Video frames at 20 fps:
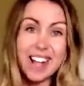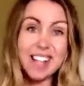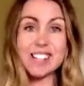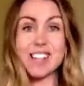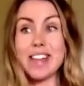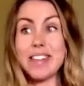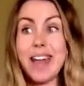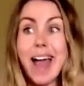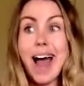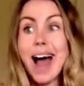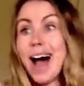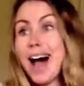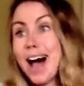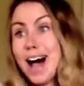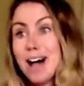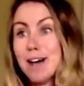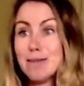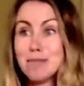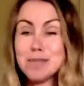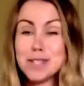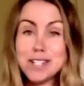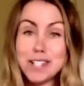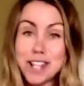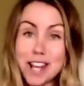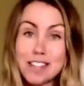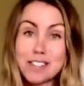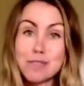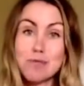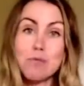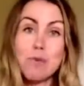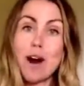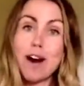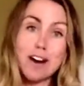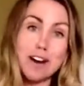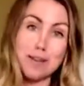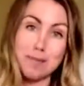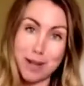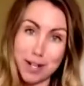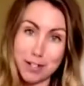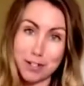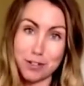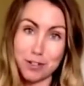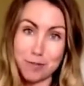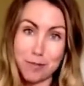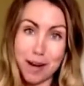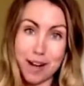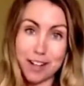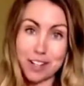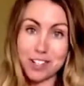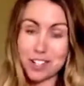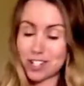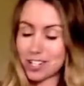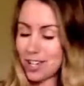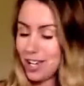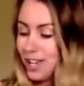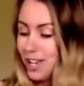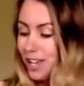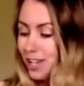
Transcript: It's like their arms. It doesn't worry me too much.